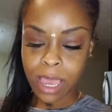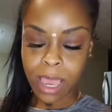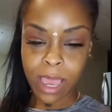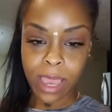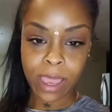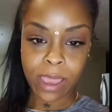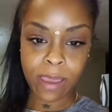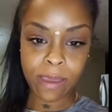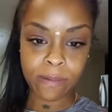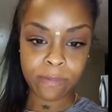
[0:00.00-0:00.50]
I
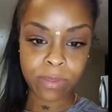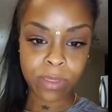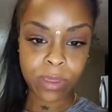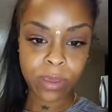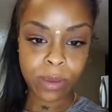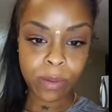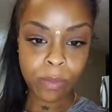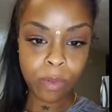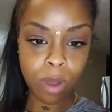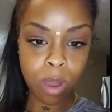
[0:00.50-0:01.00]
have
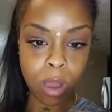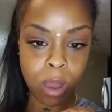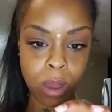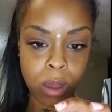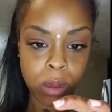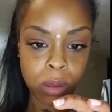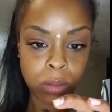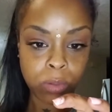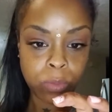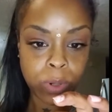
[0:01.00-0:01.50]
them
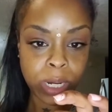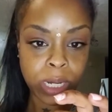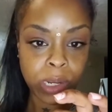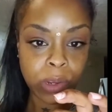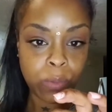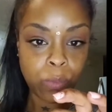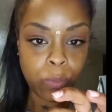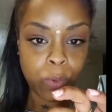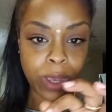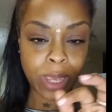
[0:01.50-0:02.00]

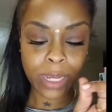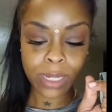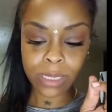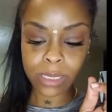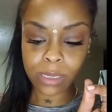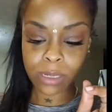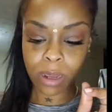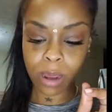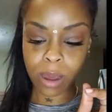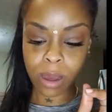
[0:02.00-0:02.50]
already wicked.
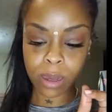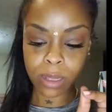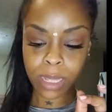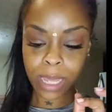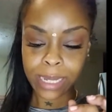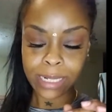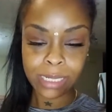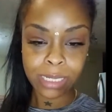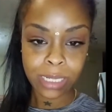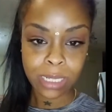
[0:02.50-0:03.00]
All
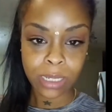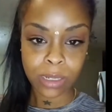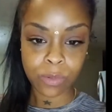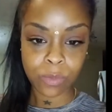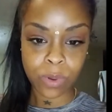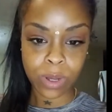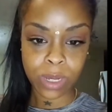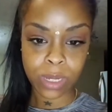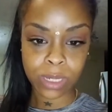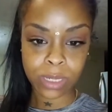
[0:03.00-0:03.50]
I did
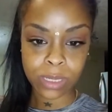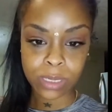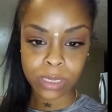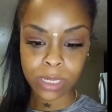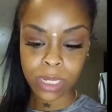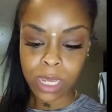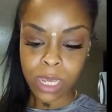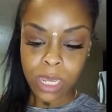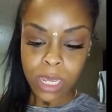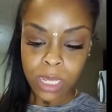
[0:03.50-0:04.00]
was
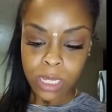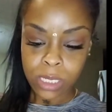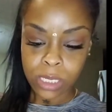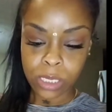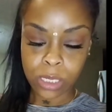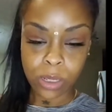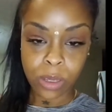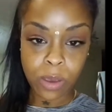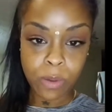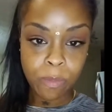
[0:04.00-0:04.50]

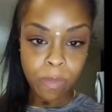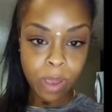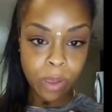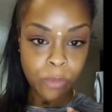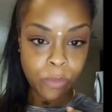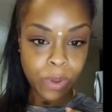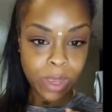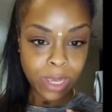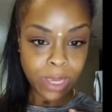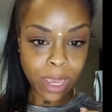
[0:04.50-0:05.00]
took my
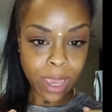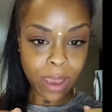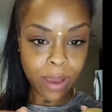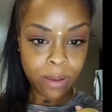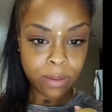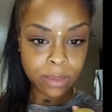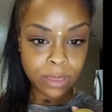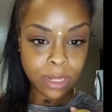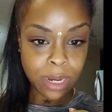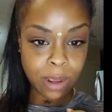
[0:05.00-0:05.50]
wick
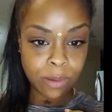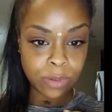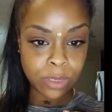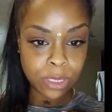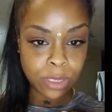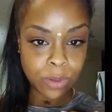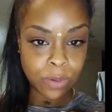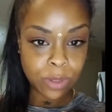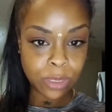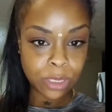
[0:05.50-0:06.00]
out that I was
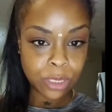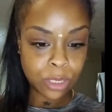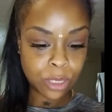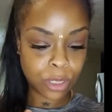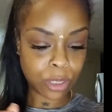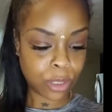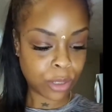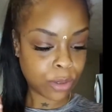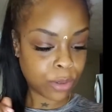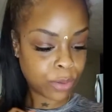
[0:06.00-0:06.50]
going to
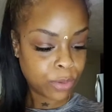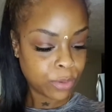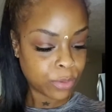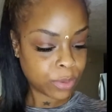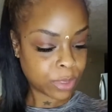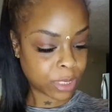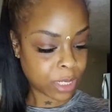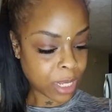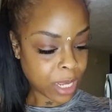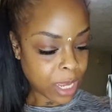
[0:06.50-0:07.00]

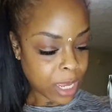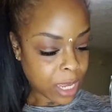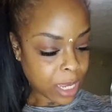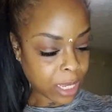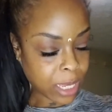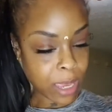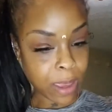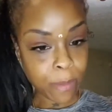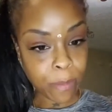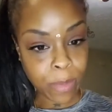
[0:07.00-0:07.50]
use,
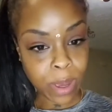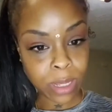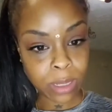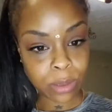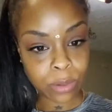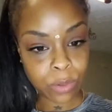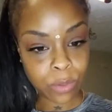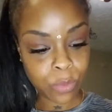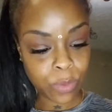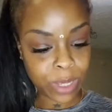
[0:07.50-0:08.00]
get my
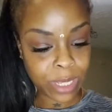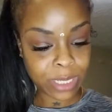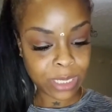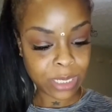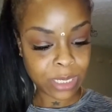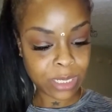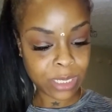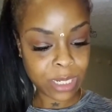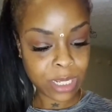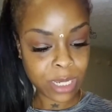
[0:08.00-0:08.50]
little wick
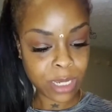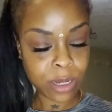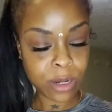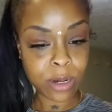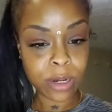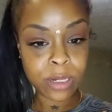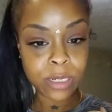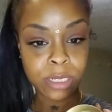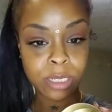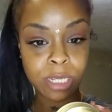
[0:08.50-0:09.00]

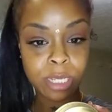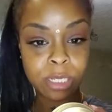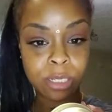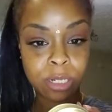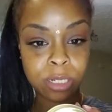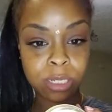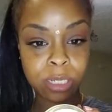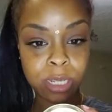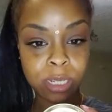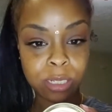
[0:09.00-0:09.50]
stickers. These
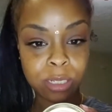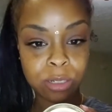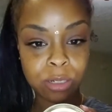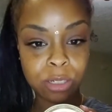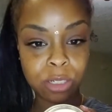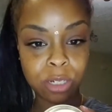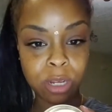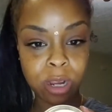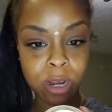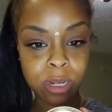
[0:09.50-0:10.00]
are tester
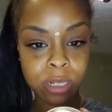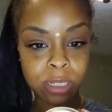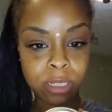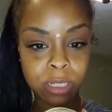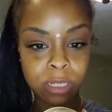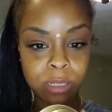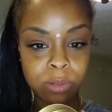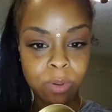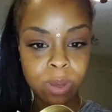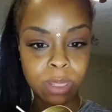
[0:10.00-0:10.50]
jars.
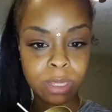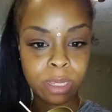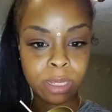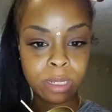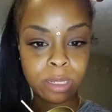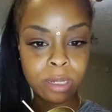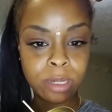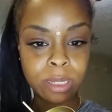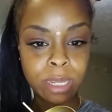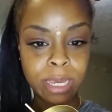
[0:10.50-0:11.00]
That's why they
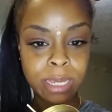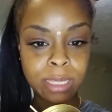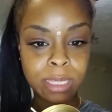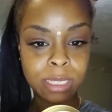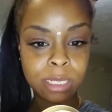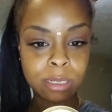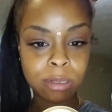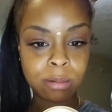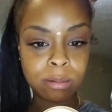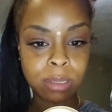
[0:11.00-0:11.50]
look like
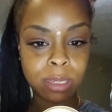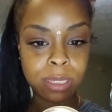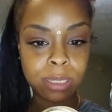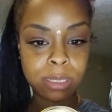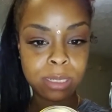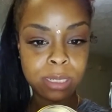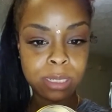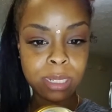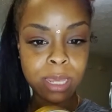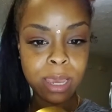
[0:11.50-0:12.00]
this on the
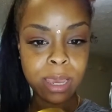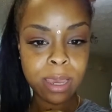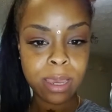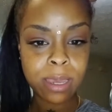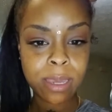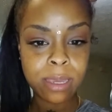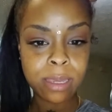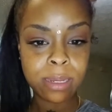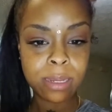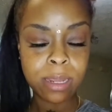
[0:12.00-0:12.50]

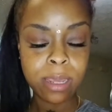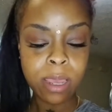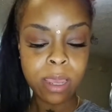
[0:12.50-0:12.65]
inside.